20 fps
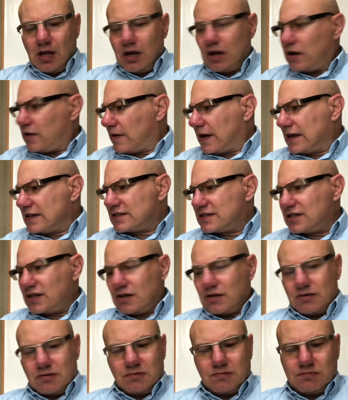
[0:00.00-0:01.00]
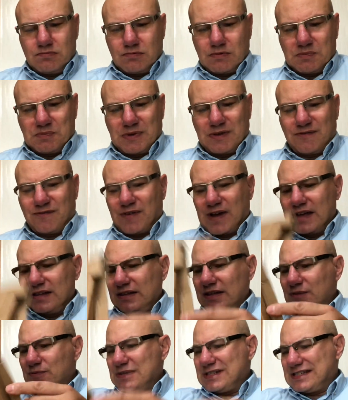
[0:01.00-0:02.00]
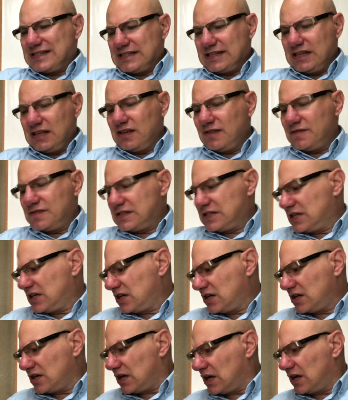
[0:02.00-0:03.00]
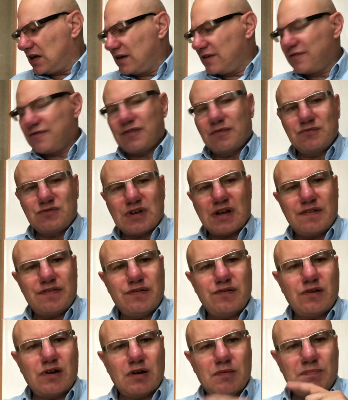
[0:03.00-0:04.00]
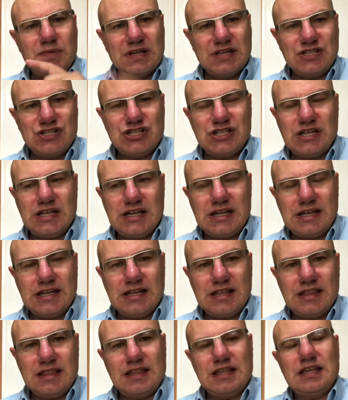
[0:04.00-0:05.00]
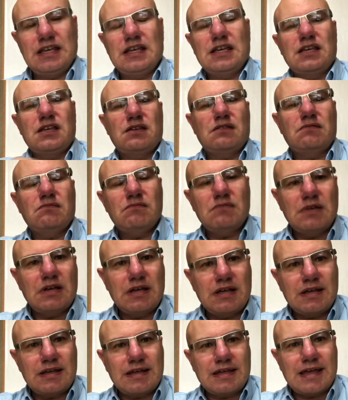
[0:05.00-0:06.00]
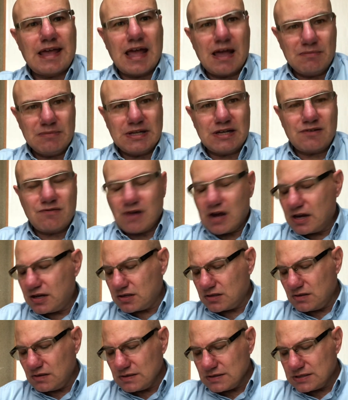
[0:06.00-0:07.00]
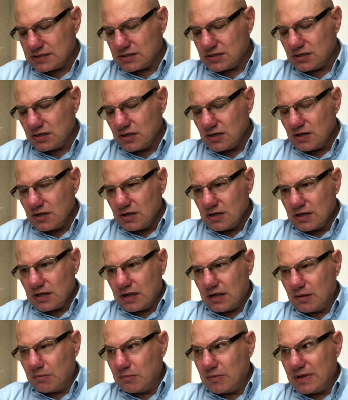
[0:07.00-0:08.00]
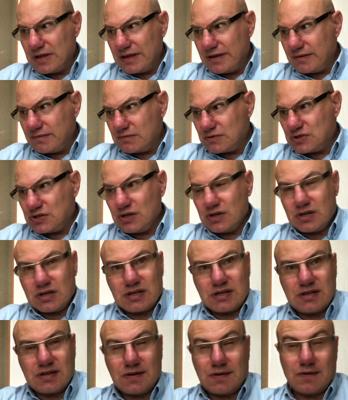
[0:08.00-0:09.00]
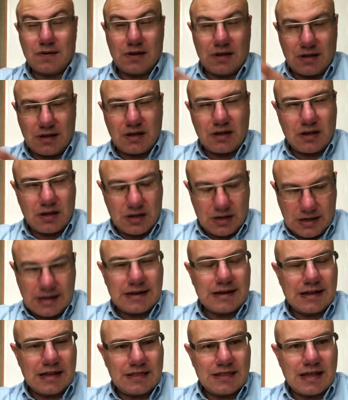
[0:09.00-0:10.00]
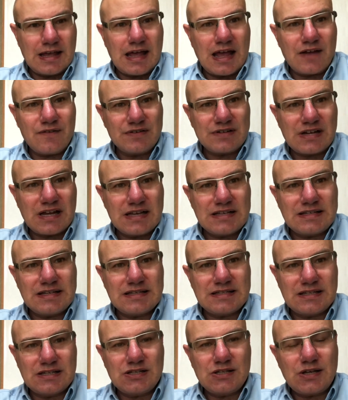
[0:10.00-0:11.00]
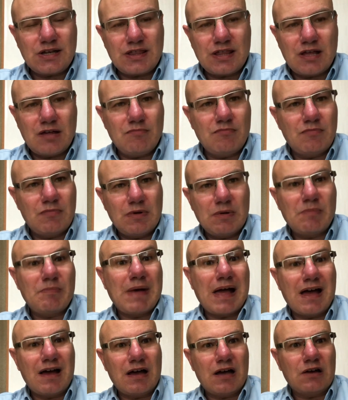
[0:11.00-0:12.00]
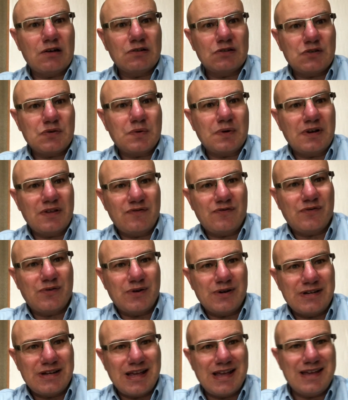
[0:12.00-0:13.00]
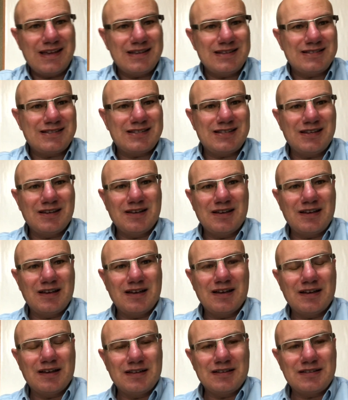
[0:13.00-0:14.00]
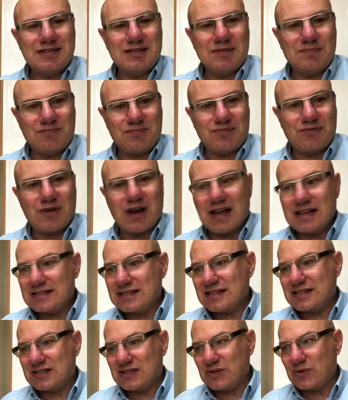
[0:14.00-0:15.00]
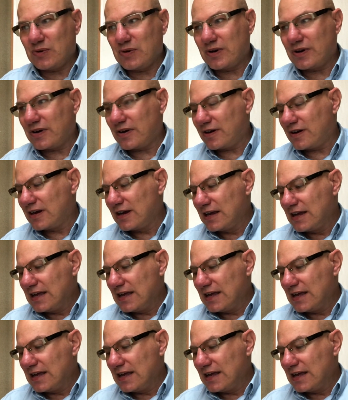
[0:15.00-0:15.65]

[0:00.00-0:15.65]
All right, so we finally received from DriveThruRPG the Camlann Chronicles. It took, and they advertised this, it took them about 24 days to process the order,